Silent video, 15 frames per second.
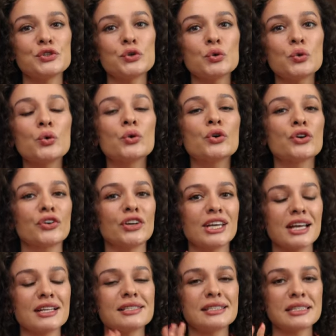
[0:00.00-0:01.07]
to
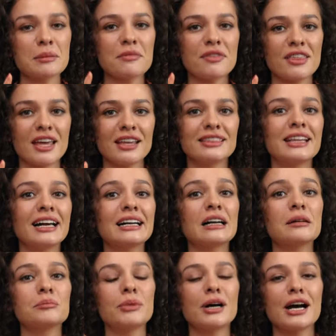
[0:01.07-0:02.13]
create something that
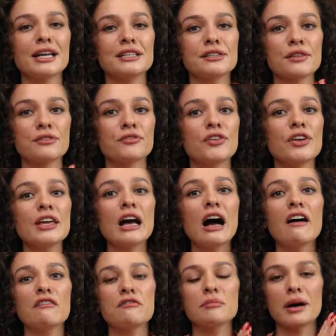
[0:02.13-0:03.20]
combined three
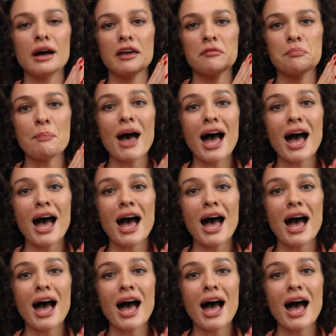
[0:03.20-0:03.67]
of my